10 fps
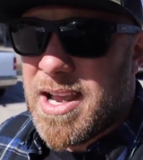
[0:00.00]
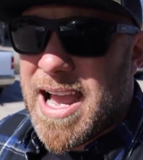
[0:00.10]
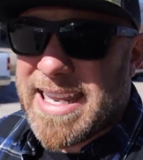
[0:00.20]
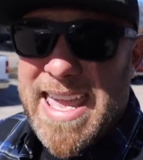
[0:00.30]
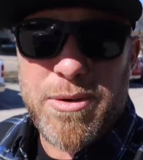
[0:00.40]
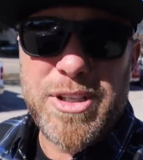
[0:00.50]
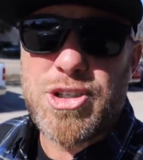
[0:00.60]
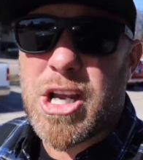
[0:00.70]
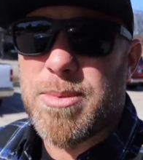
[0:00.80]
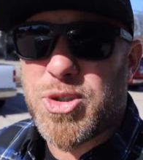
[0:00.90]
I can't really
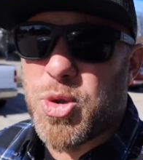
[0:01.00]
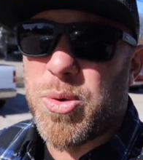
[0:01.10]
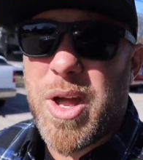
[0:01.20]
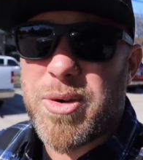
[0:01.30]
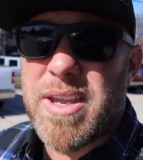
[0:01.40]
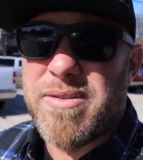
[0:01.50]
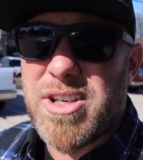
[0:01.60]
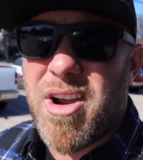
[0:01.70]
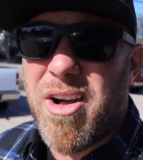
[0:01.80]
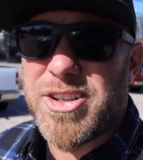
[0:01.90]
talk about Scooter without giving
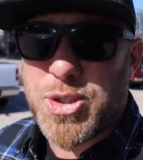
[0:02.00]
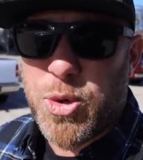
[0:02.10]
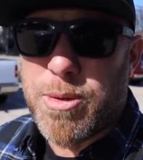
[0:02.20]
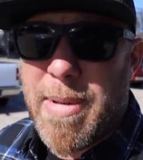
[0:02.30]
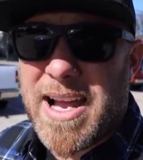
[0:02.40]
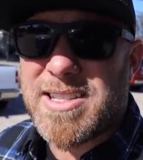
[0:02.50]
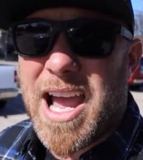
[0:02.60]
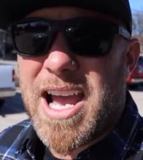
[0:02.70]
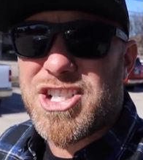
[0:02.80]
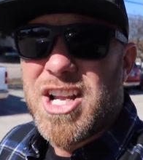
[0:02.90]
y'all a Scooter
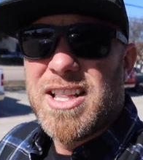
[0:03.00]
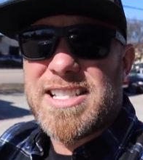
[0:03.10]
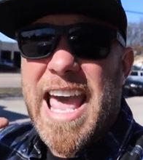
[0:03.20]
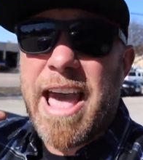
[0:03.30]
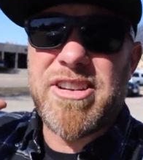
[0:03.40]
montage. Let's have